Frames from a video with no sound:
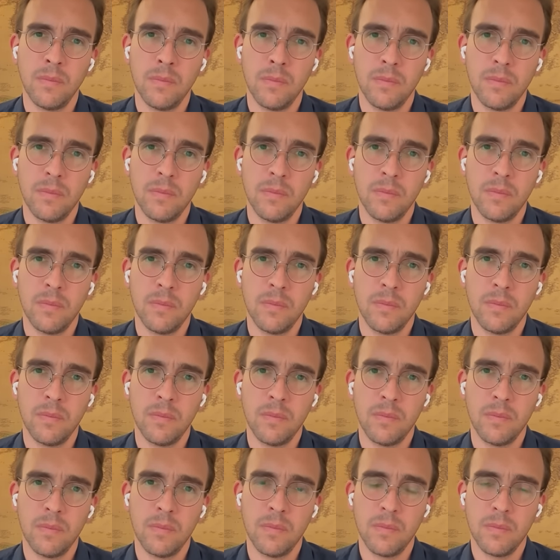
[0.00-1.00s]

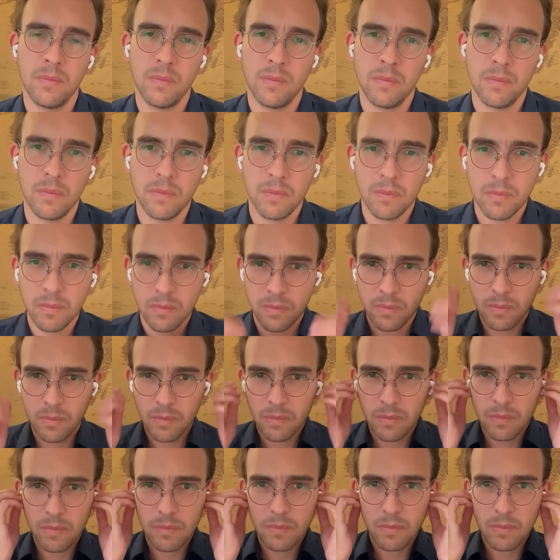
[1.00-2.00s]

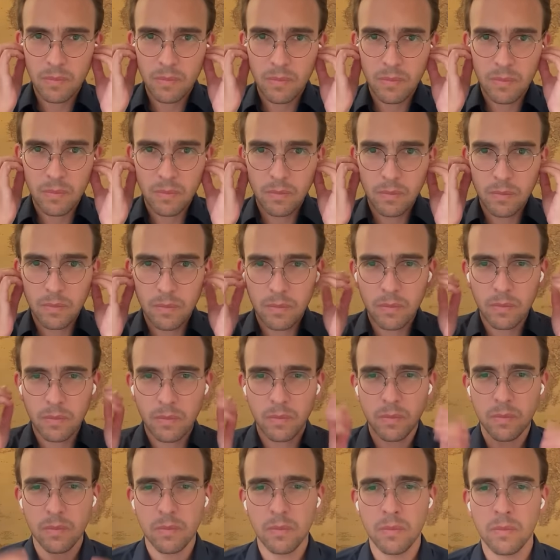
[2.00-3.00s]

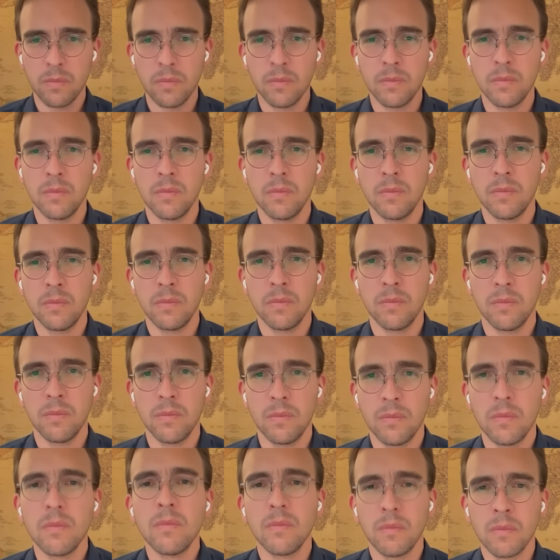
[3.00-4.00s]

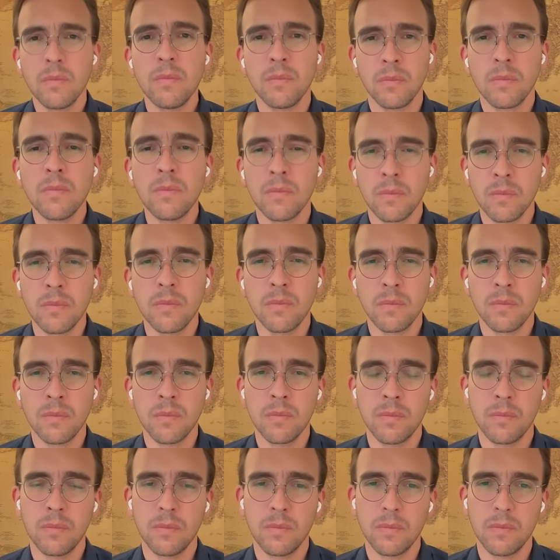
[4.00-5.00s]

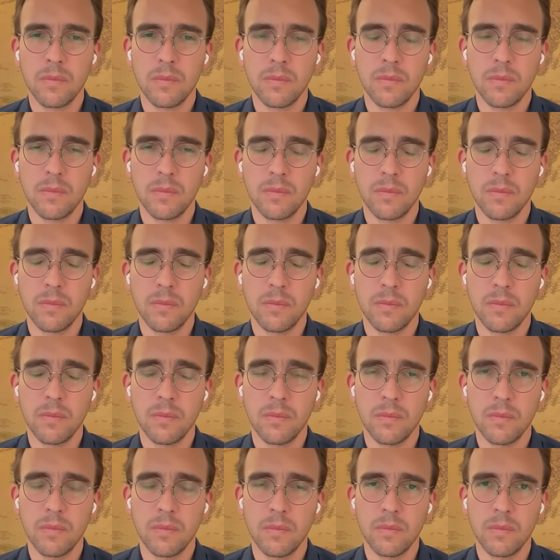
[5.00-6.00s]

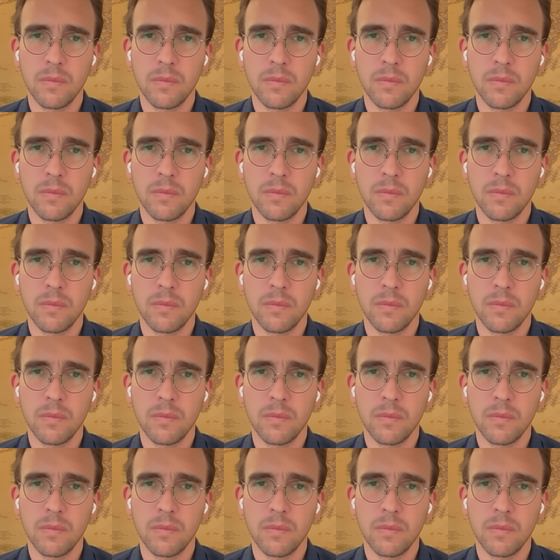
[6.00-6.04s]
(silent)